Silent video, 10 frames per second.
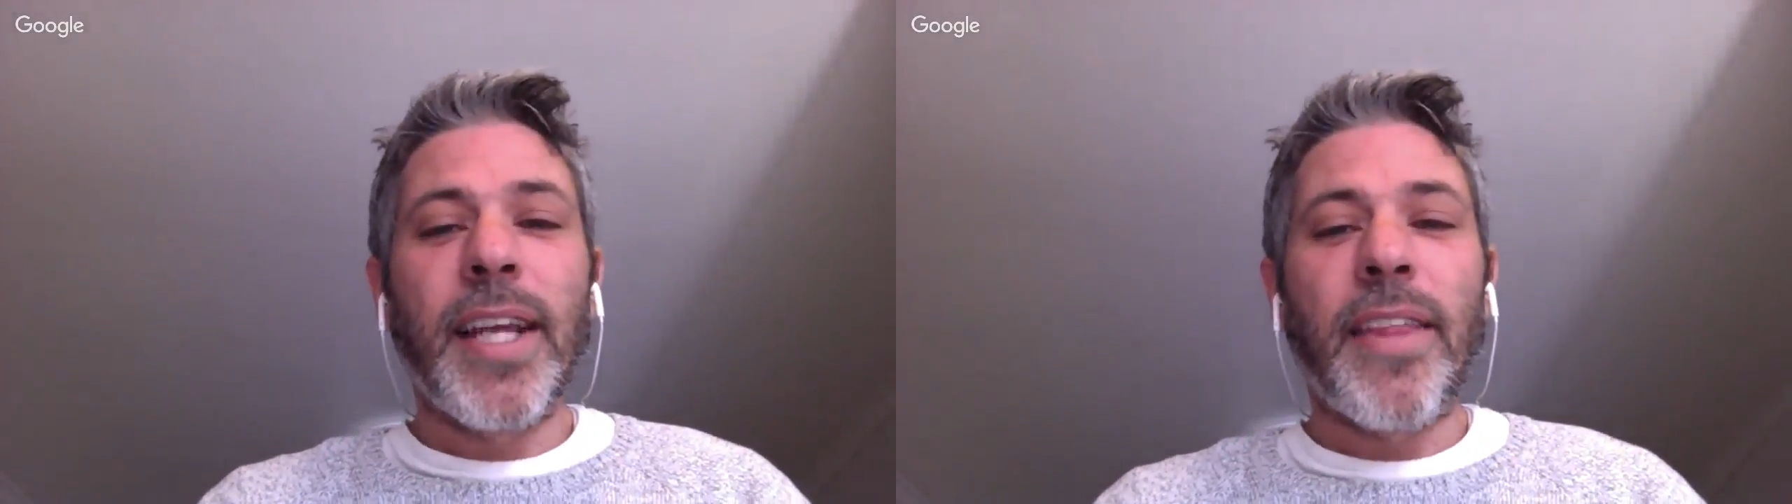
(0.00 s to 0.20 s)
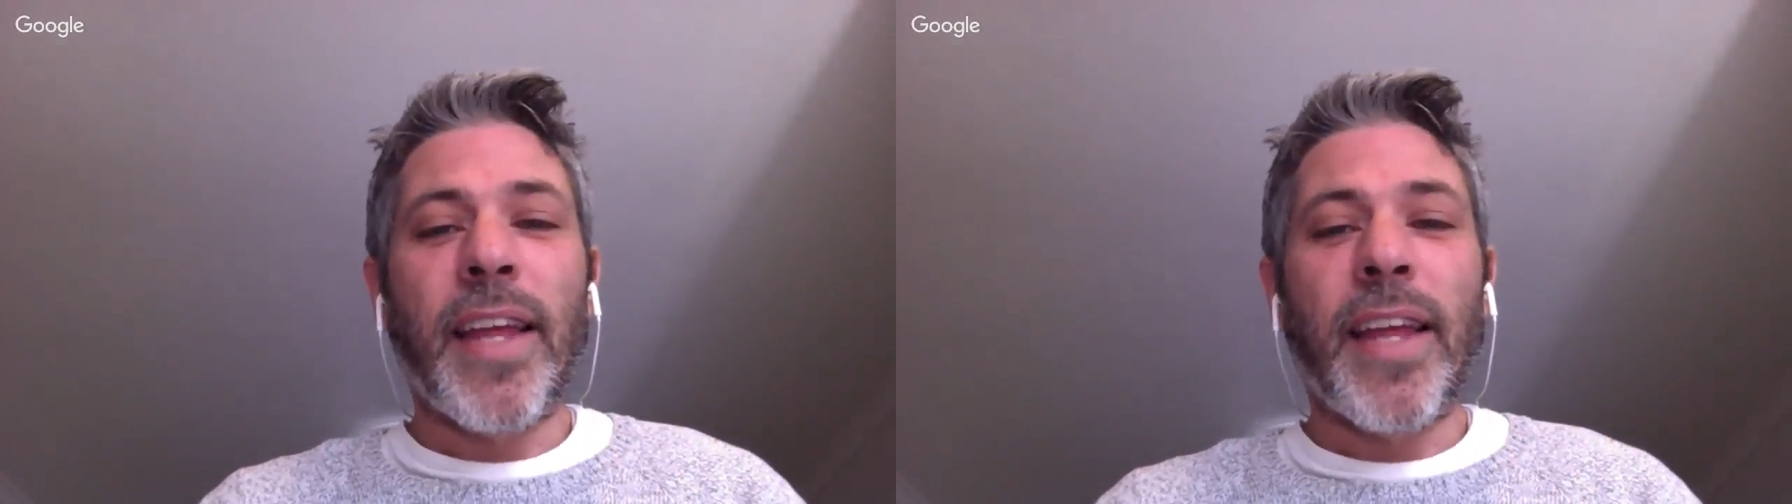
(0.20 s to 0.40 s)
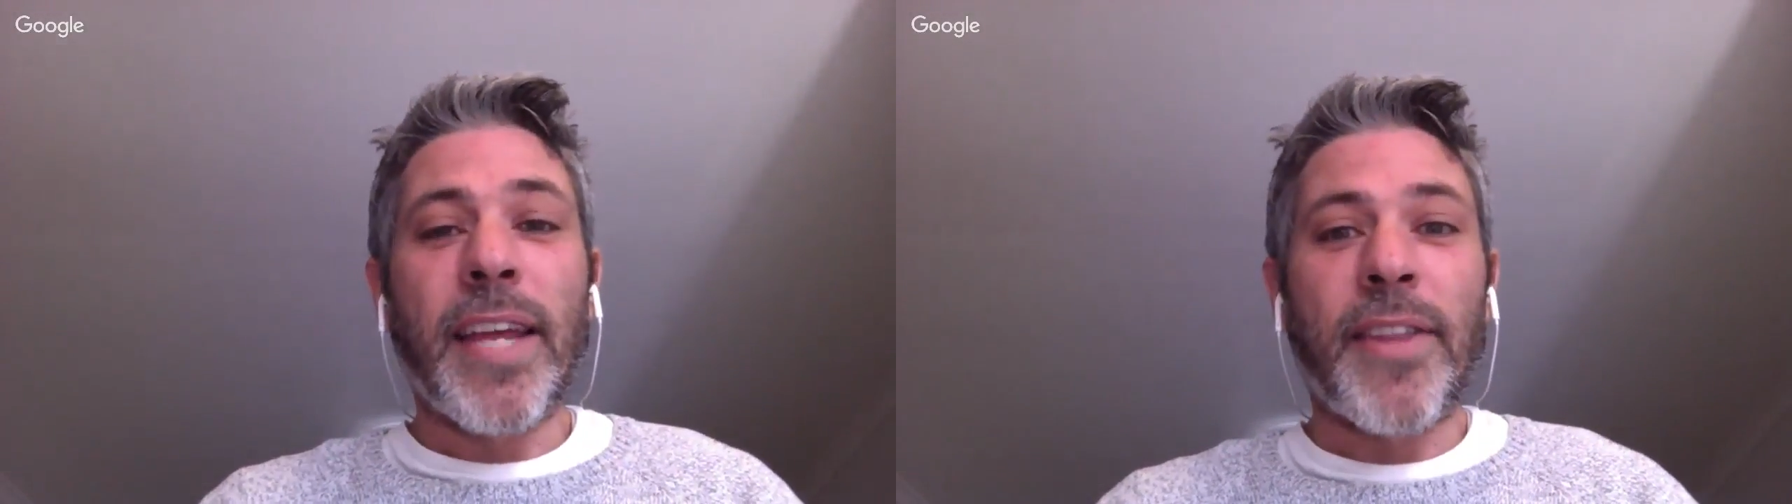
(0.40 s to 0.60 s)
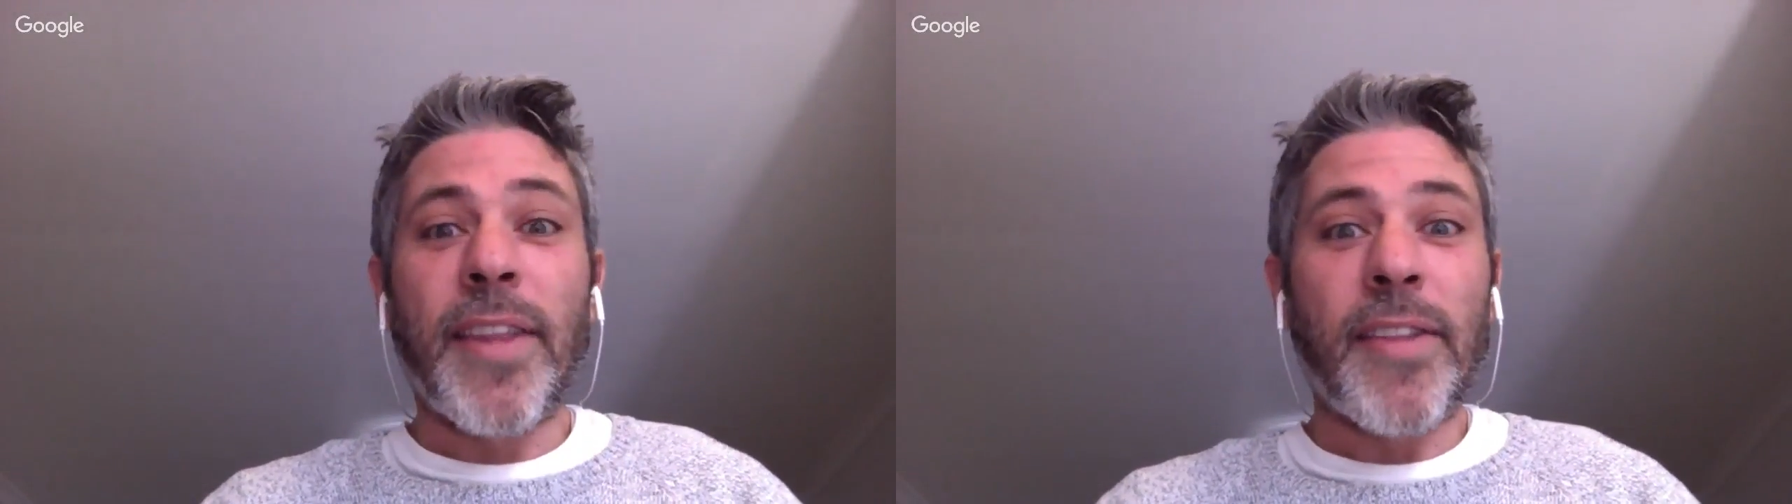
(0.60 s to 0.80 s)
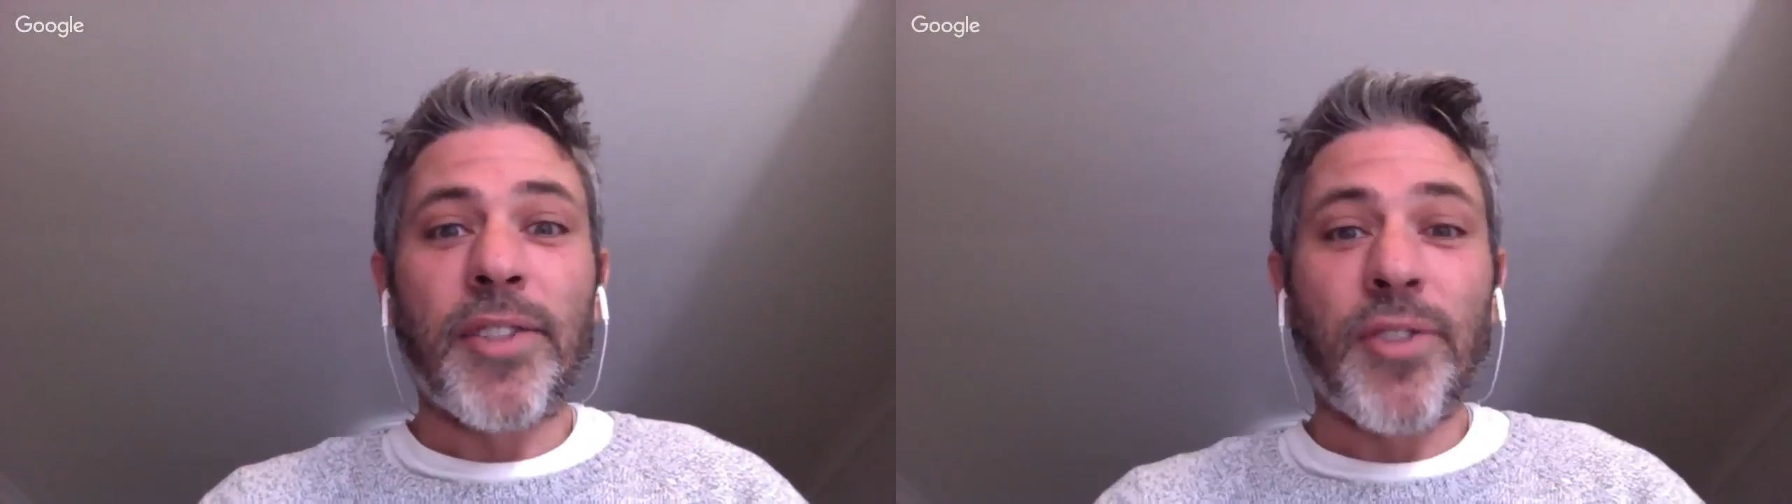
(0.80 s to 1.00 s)
then
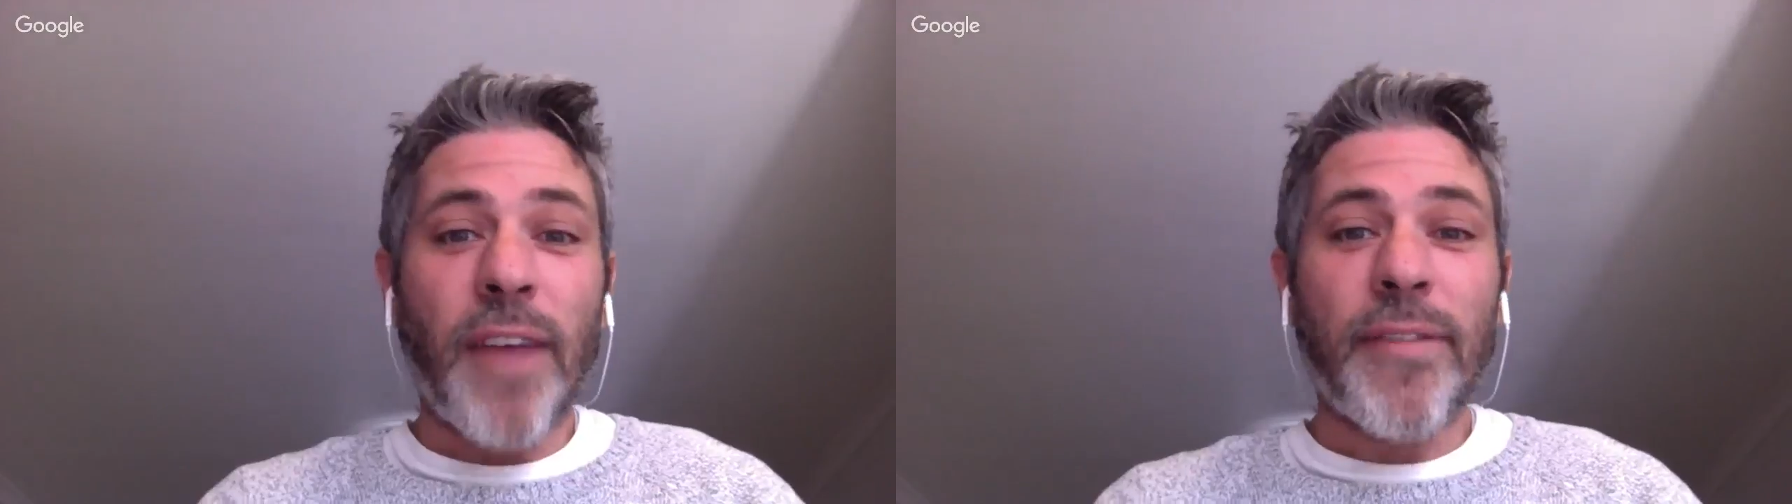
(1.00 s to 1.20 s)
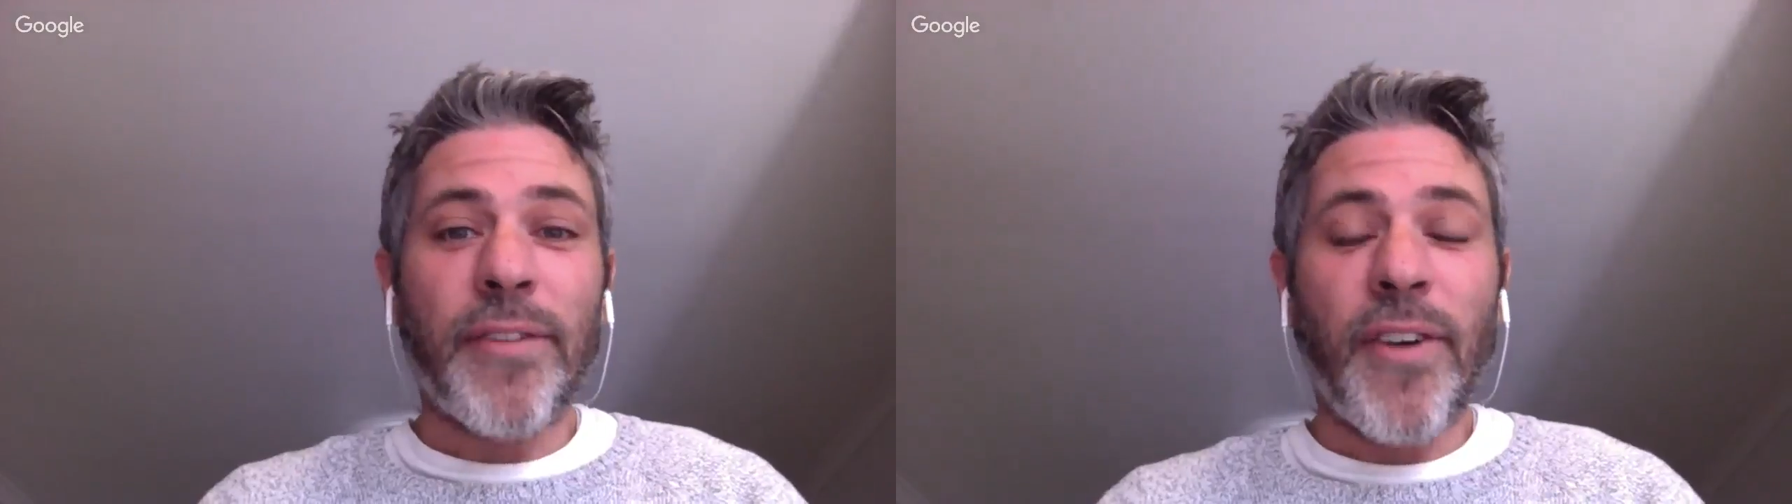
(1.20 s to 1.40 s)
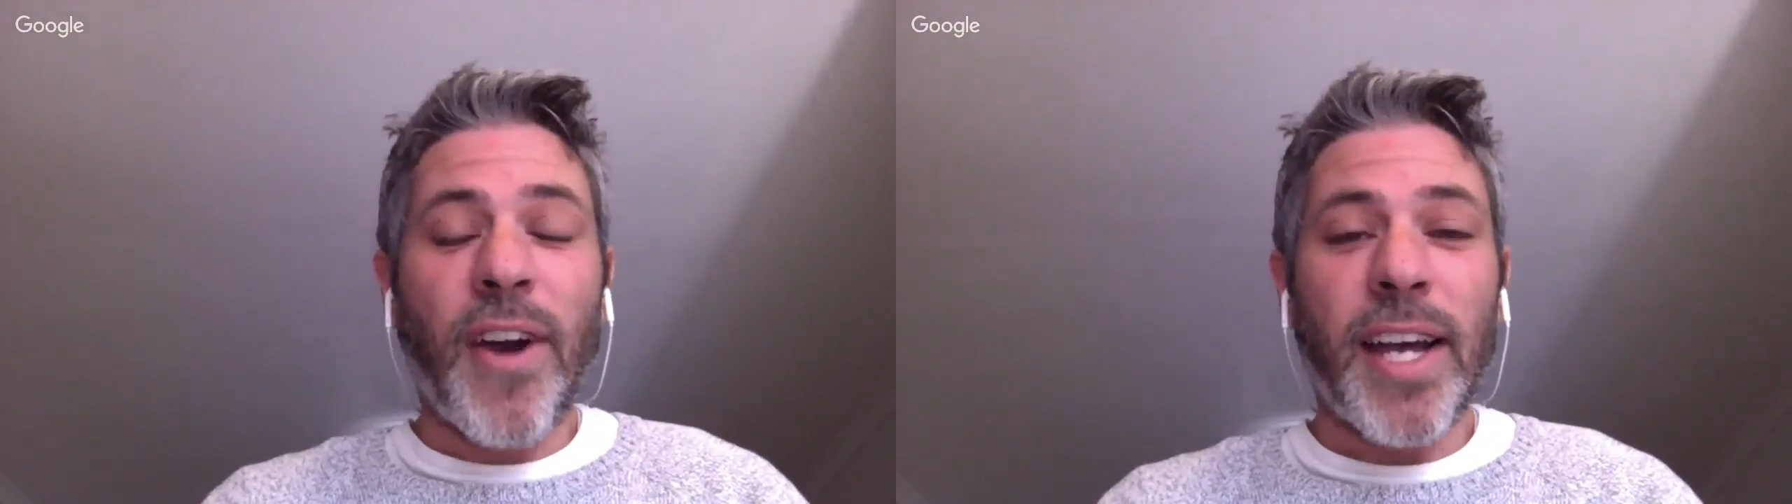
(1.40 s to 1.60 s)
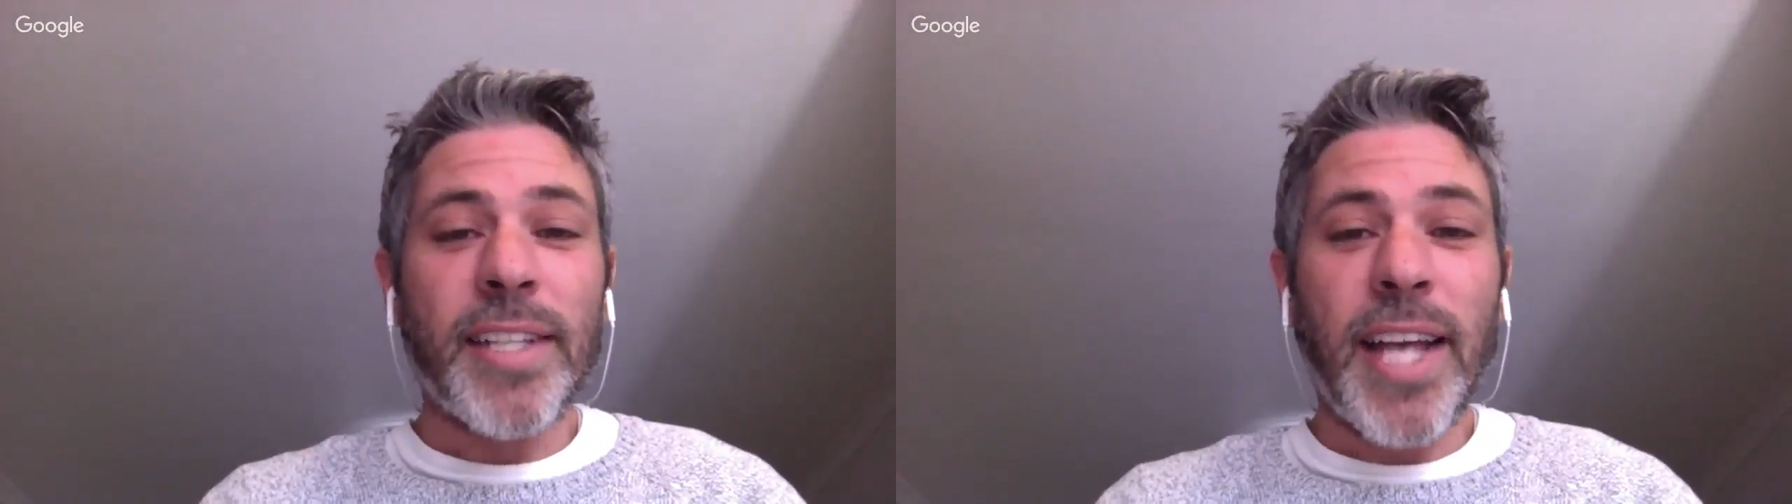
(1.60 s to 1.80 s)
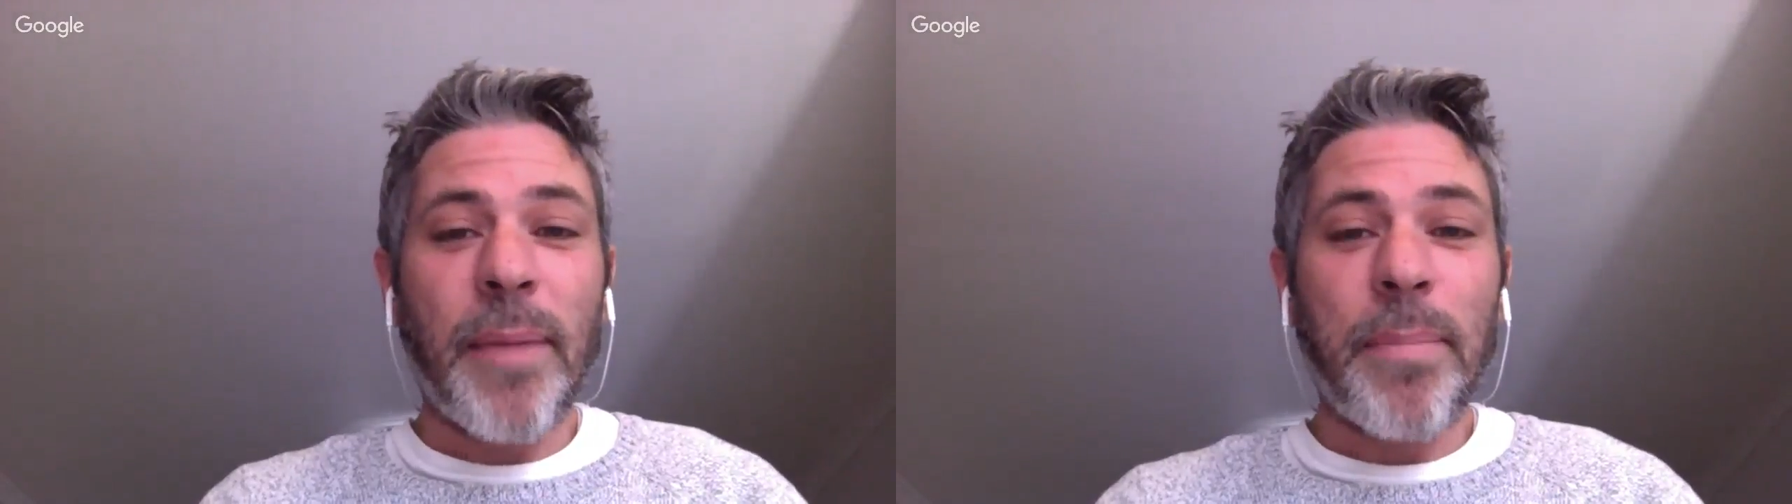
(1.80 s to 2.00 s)
the driver
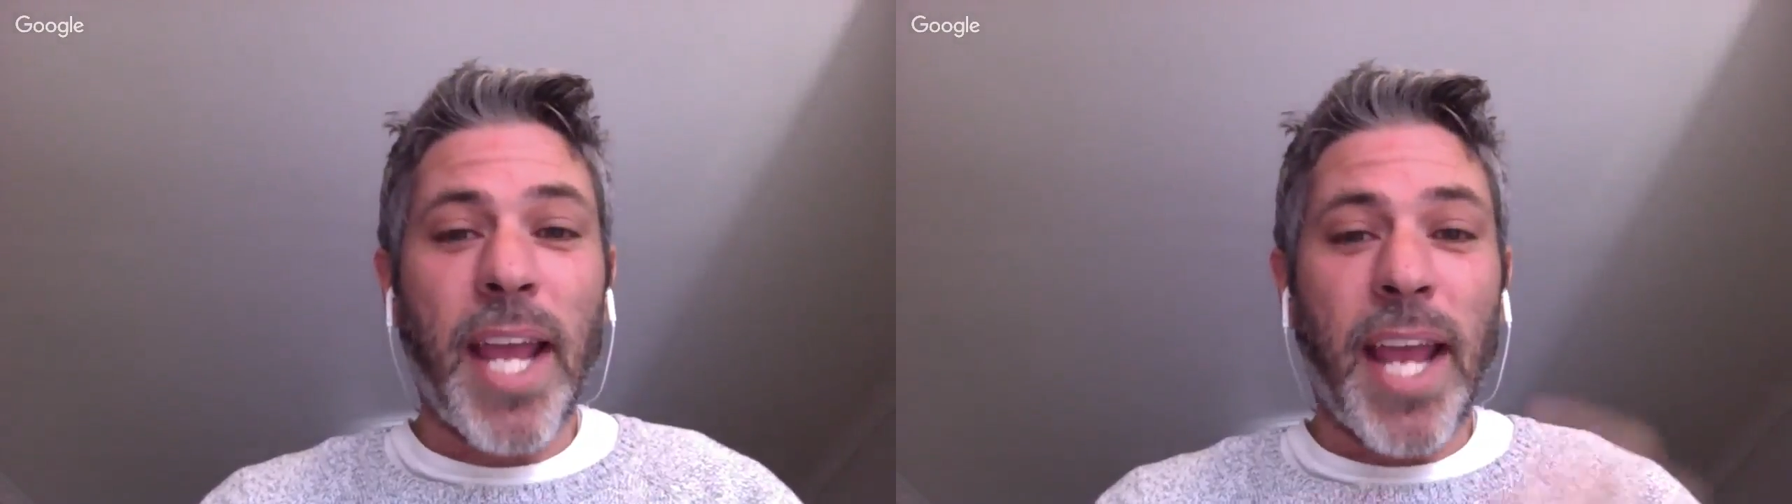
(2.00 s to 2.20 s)
fires up